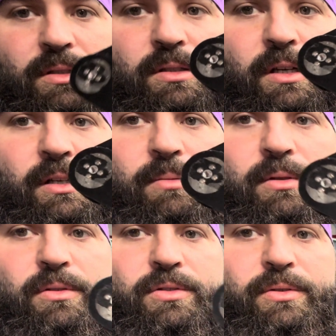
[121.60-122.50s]
tighten up the
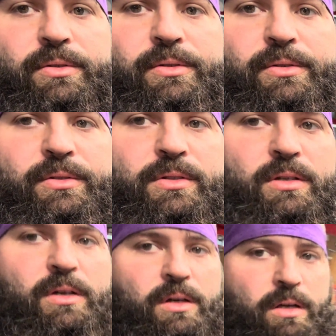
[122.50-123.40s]
little screws
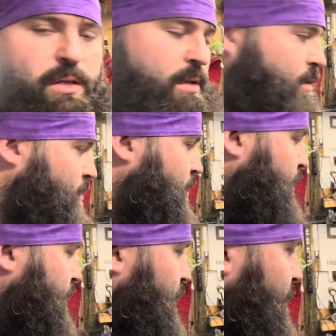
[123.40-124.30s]
and it'll
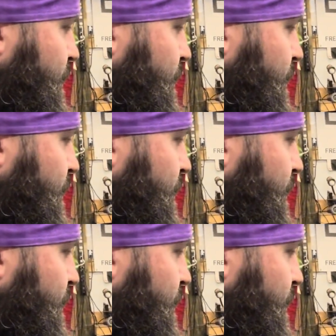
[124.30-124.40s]
work good.